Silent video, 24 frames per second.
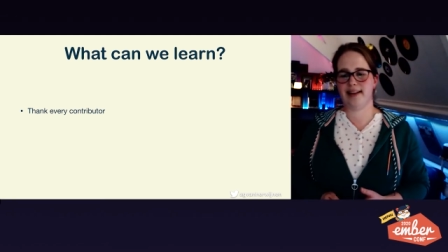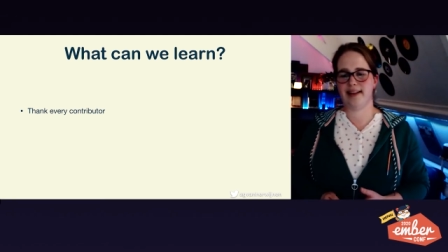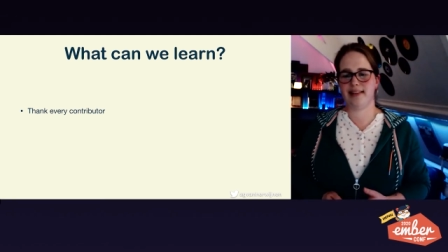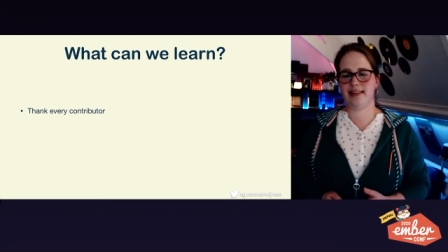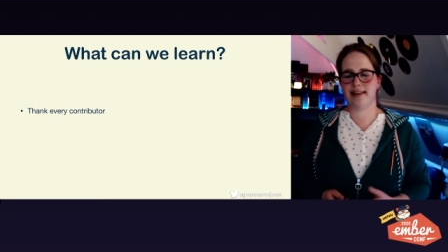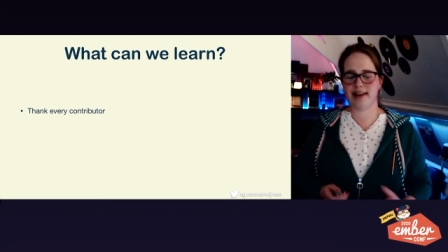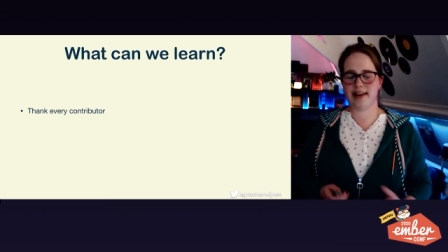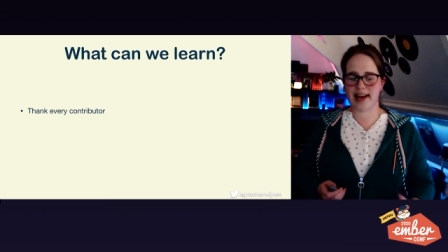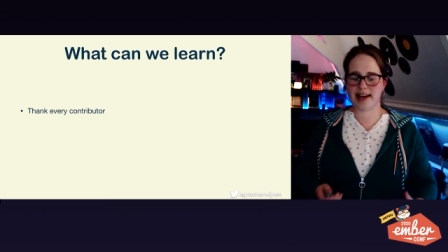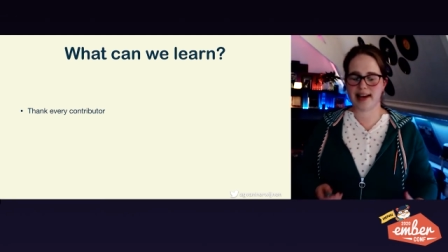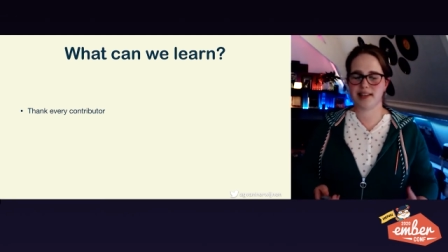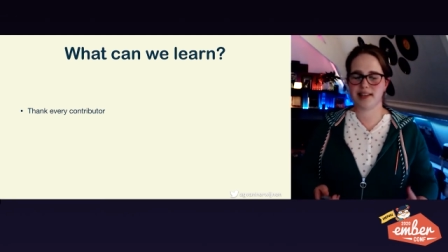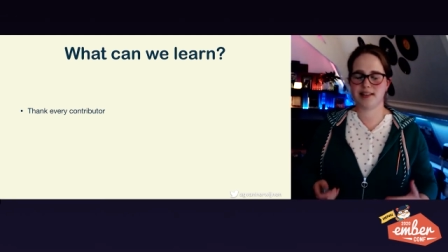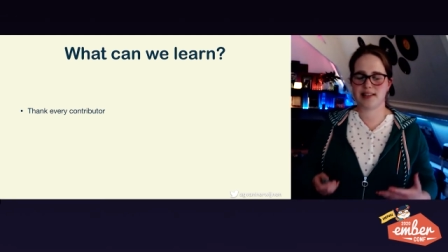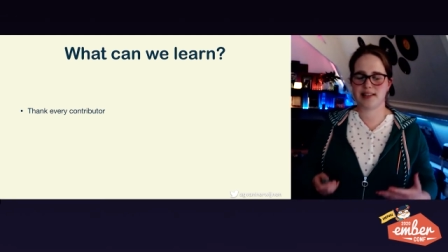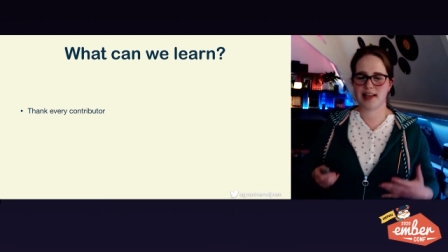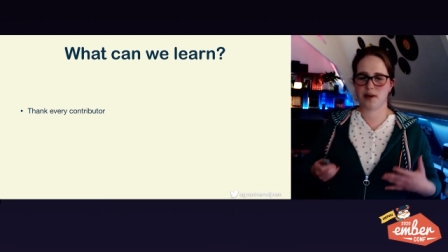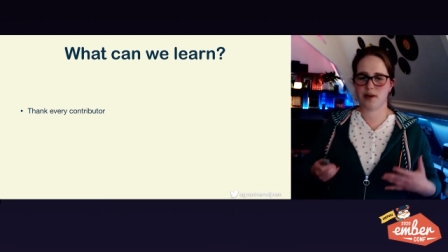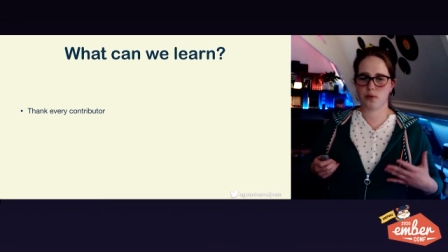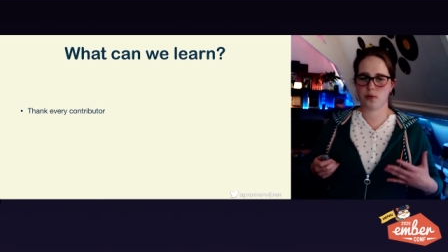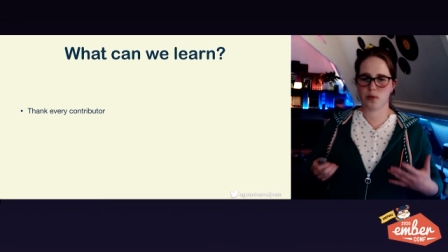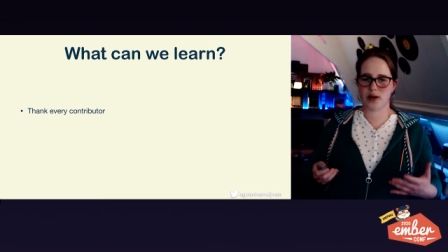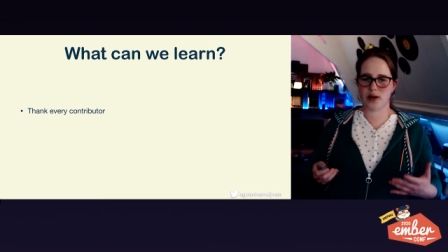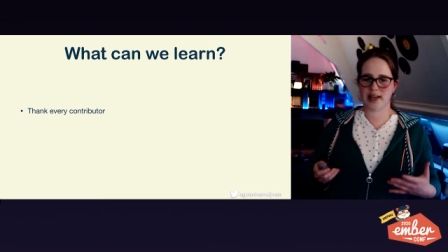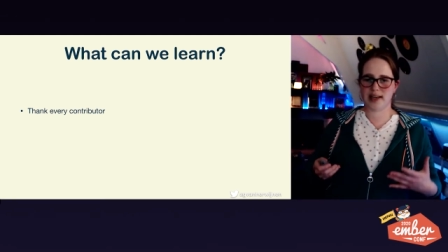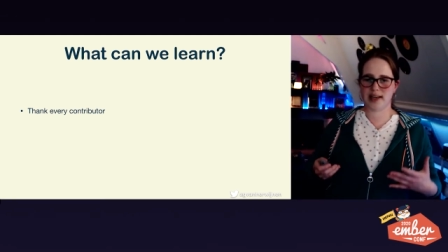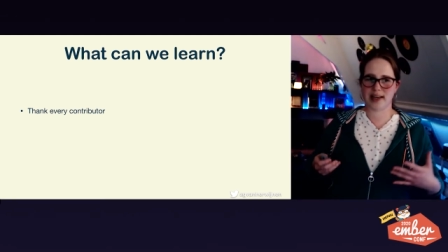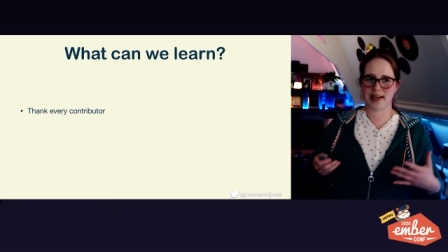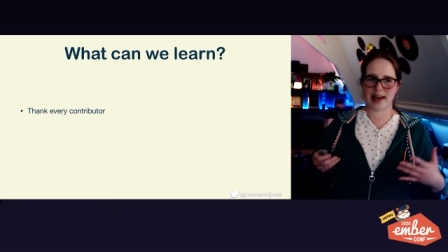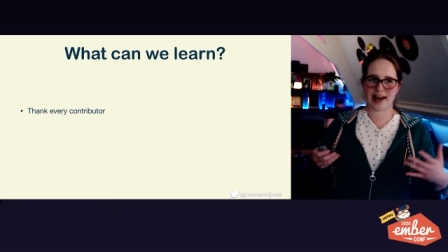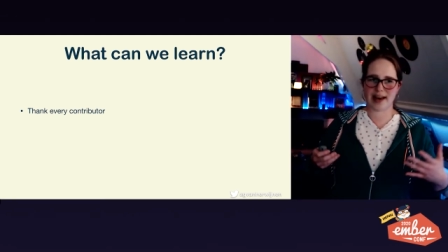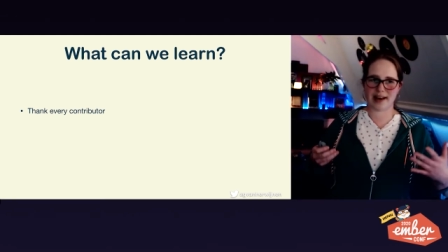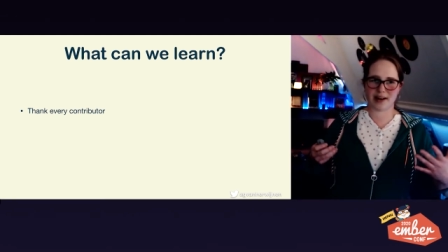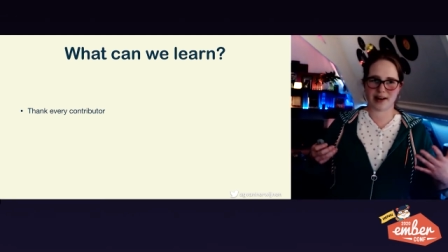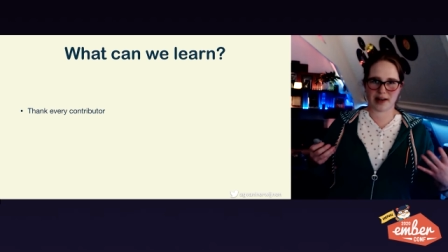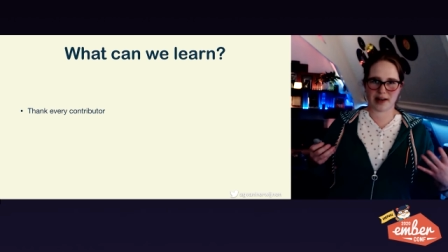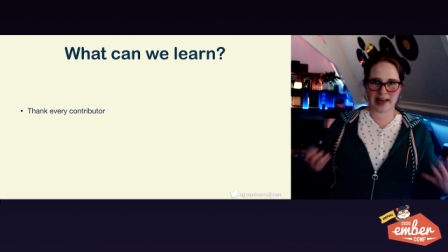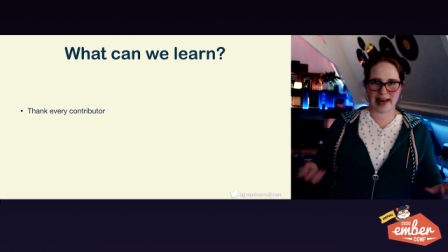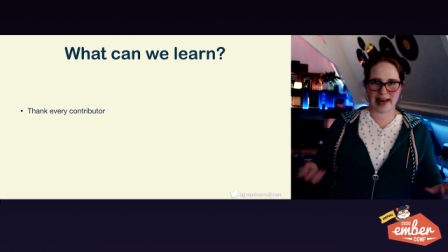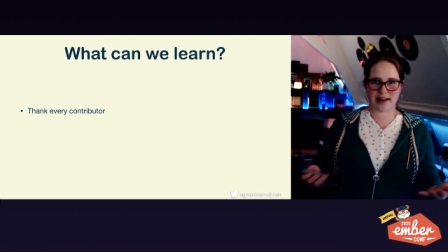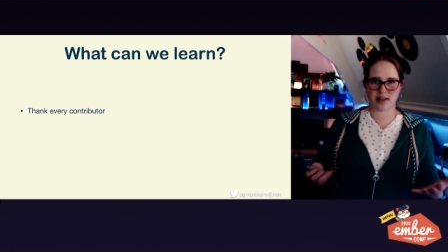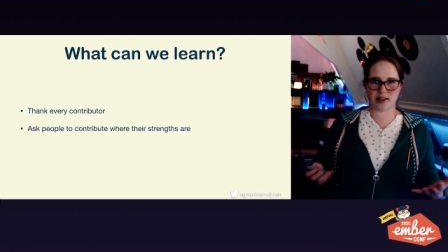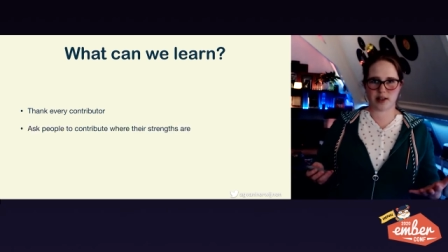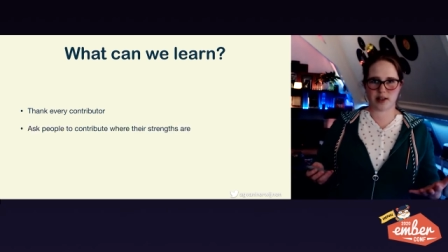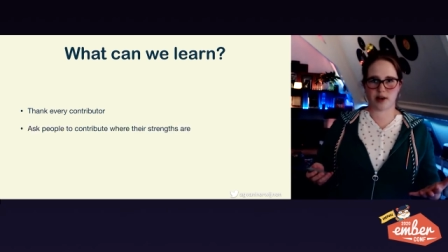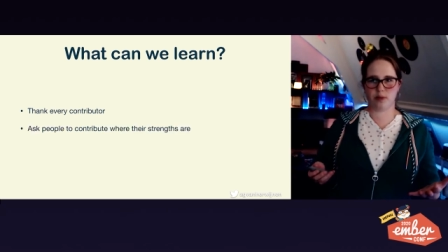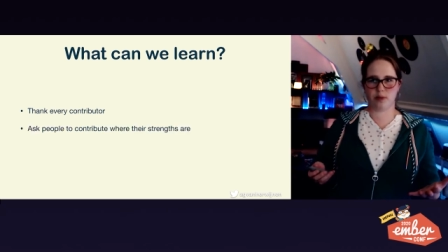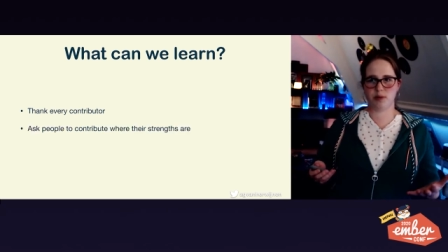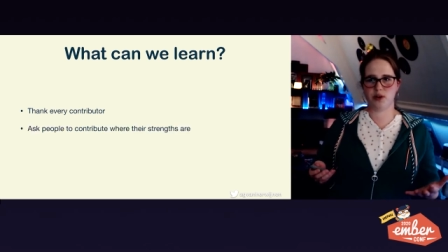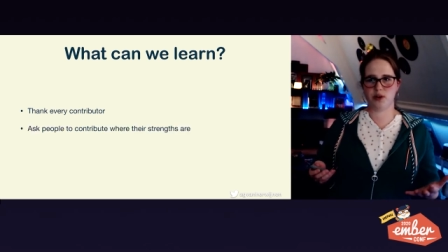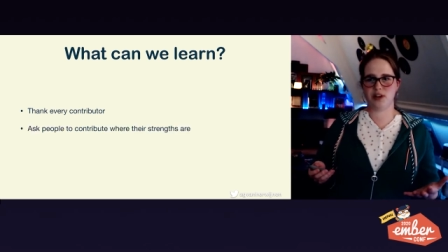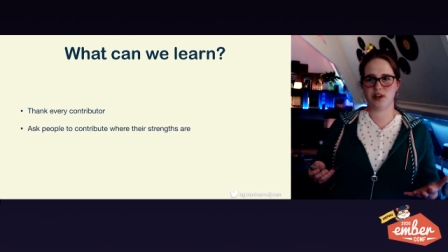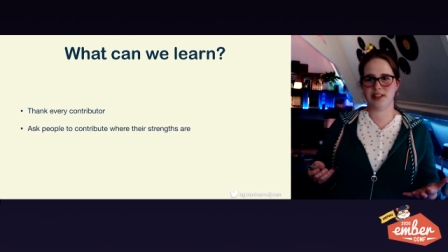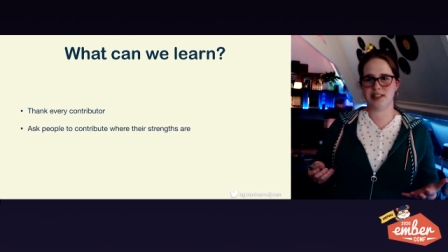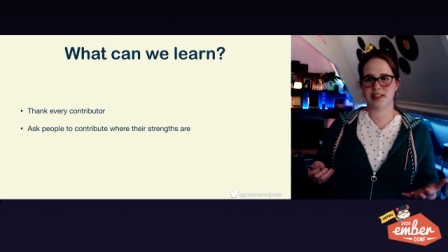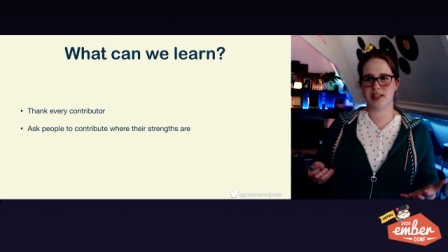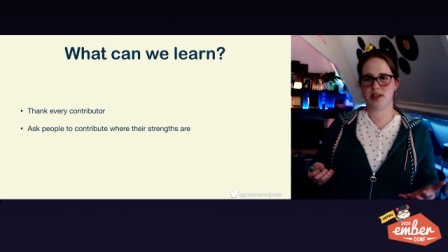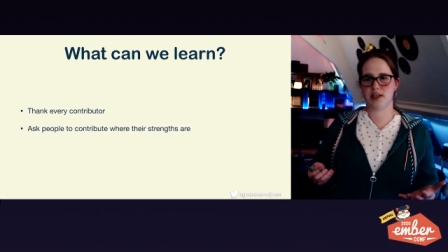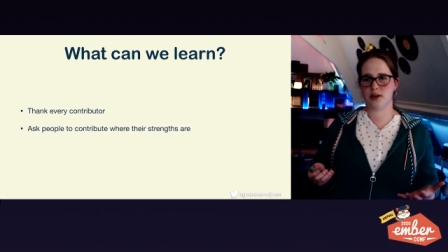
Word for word: The next thing we as a community